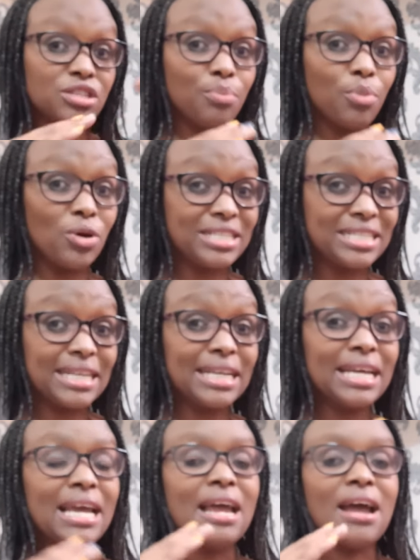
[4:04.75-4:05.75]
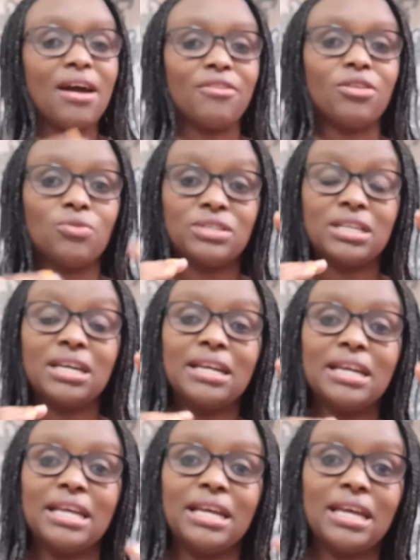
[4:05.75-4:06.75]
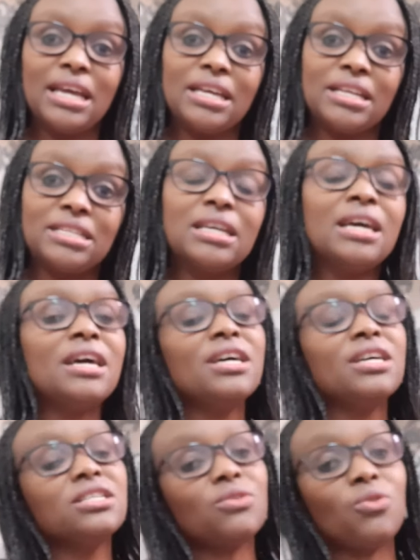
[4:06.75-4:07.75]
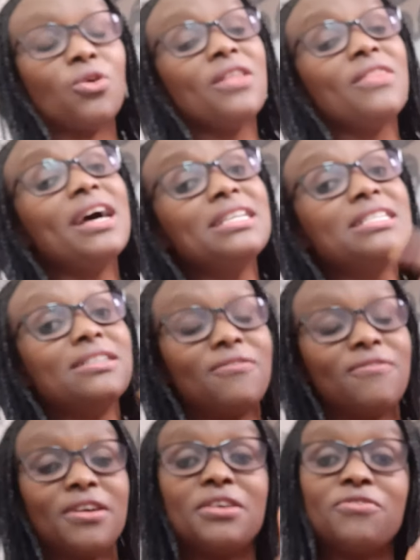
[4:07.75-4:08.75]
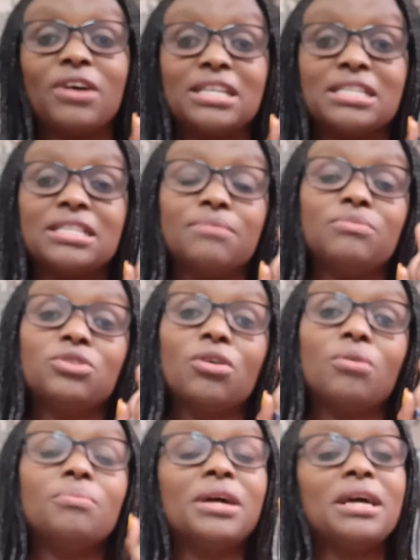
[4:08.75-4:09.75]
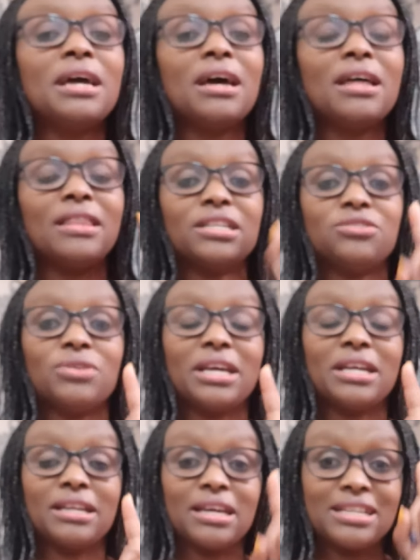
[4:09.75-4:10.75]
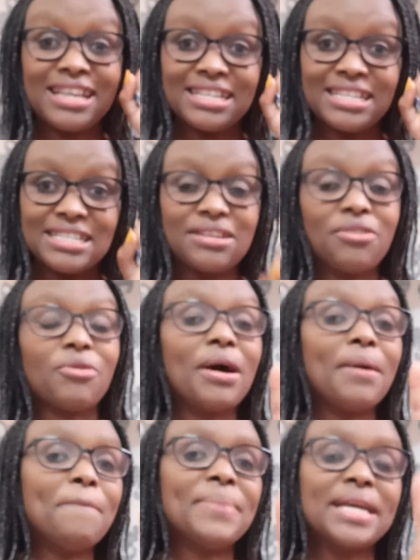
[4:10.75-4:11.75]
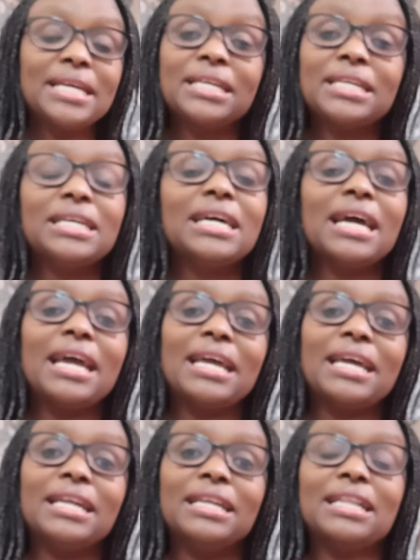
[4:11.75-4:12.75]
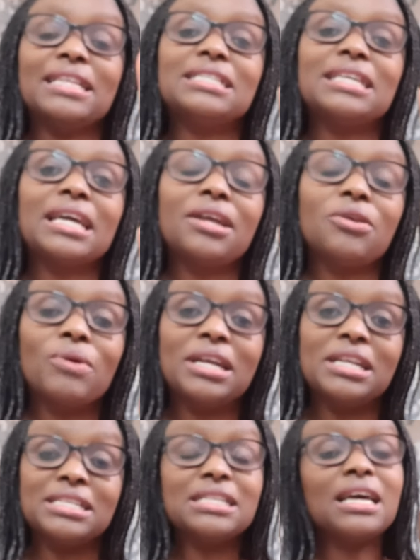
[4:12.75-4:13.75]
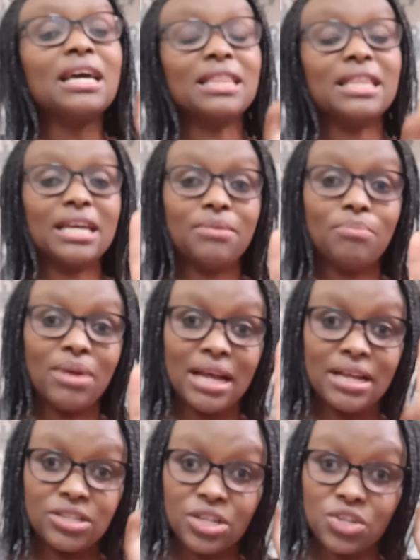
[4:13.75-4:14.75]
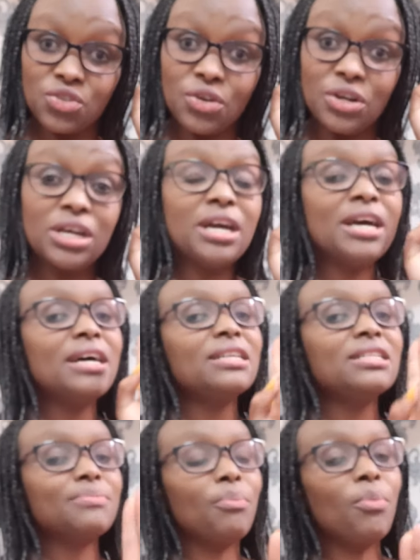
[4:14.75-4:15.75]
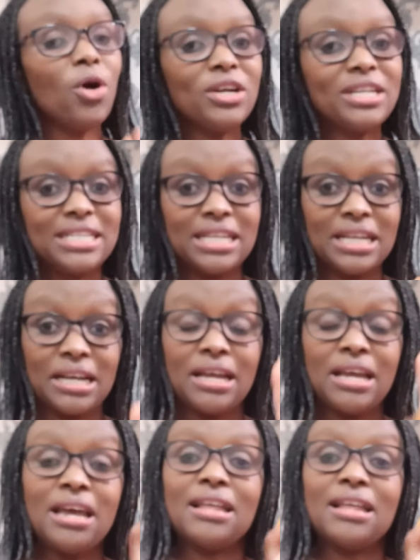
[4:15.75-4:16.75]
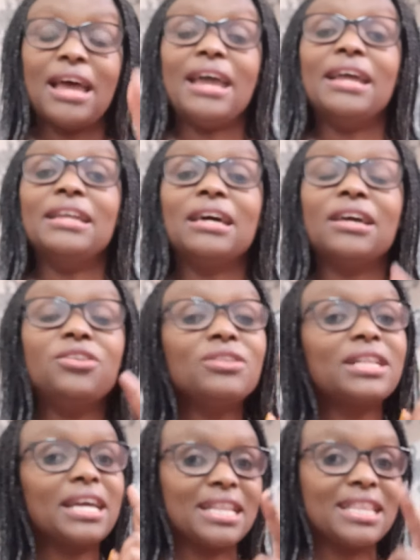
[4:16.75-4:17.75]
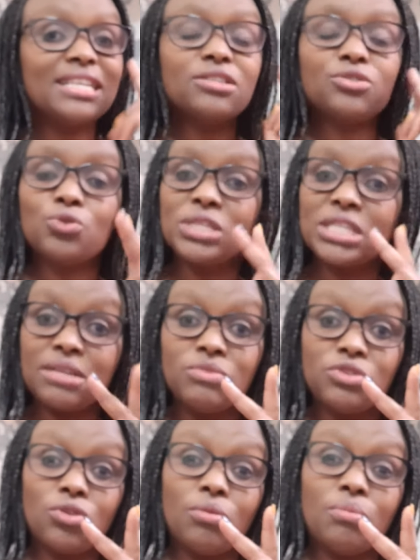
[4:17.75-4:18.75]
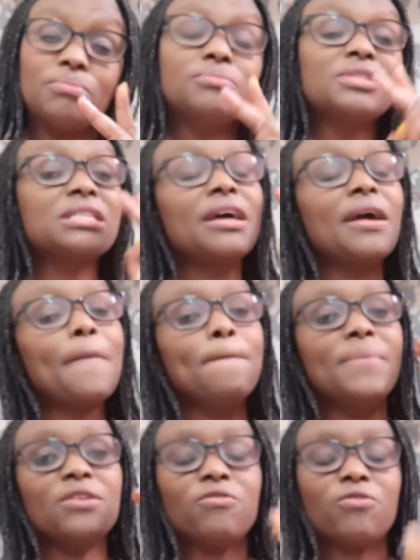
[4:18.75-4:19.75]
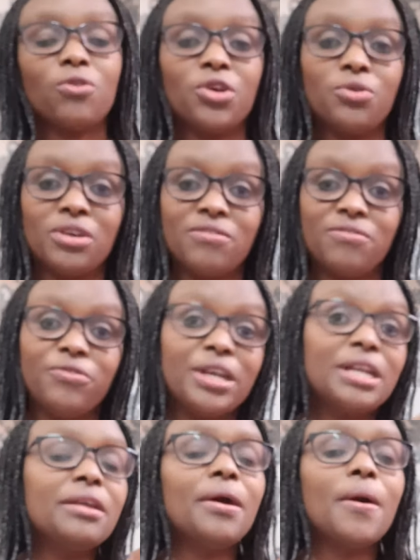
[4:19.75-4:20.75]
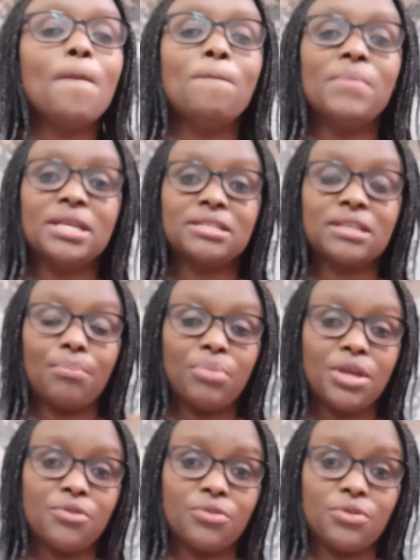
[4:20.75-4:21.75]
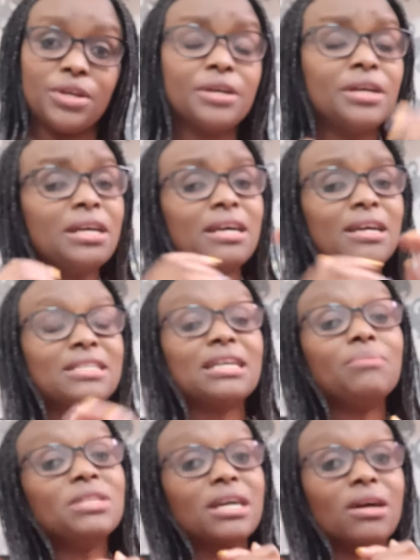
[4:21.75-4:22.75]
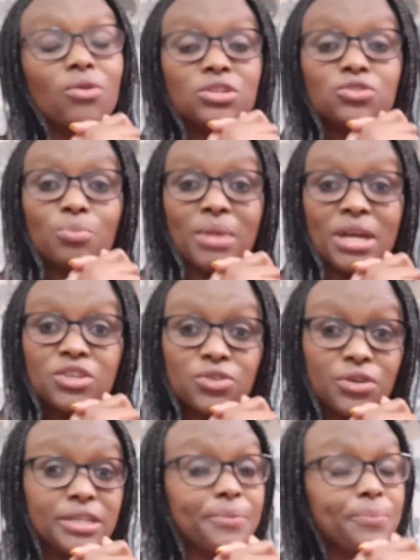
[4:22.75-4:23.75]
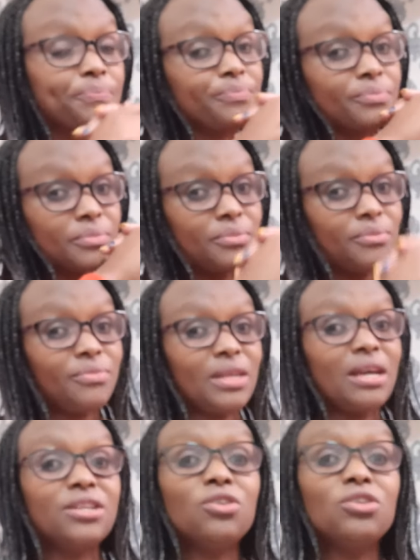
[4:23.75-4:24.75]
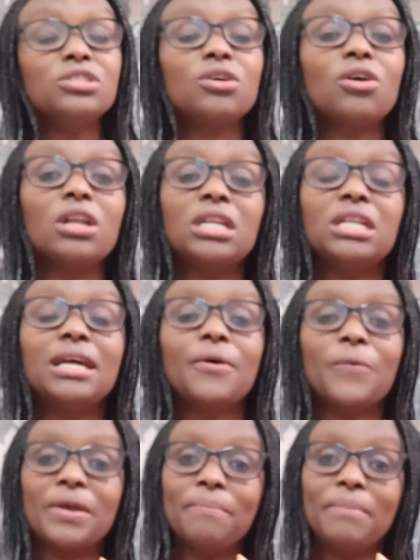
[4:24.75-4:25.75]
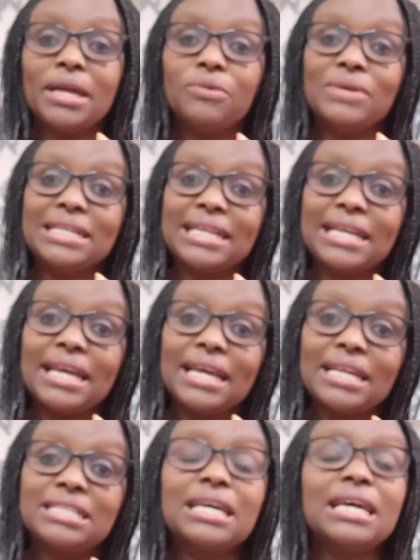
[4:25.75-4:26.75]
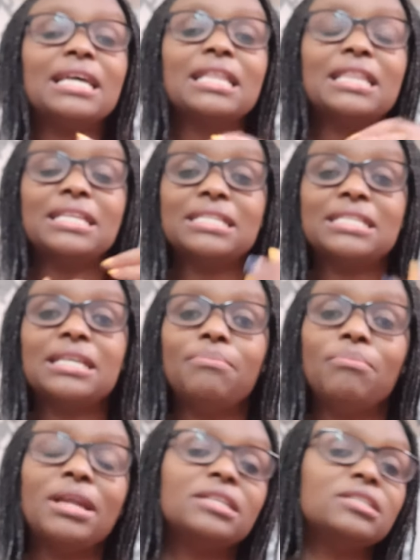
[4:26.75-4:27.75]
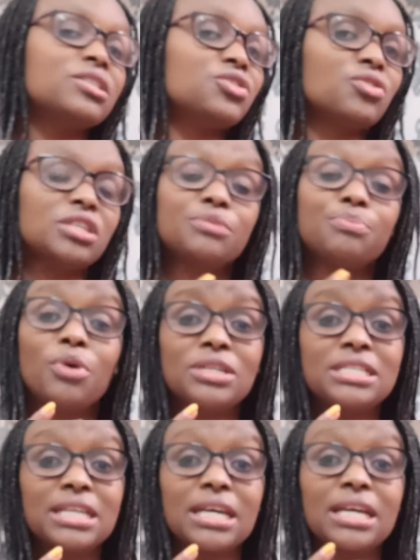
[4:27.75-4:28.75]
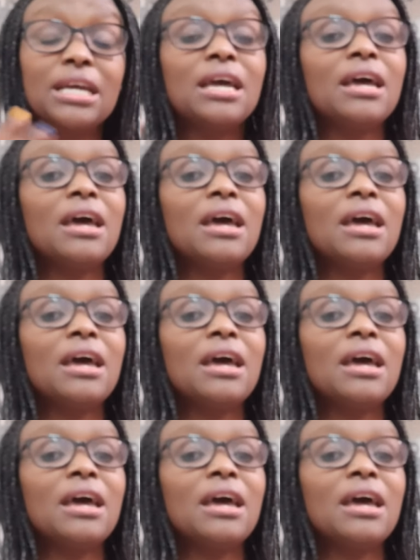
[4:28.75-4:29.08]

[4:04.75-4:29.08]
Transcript: spotting around day 8 so that is a very first symptom that you can get that is cramping and the second one is the implantation spotting and uh, you get these two symptoms before you even miss a period something I want to mention. Not all women will get this implantation spotting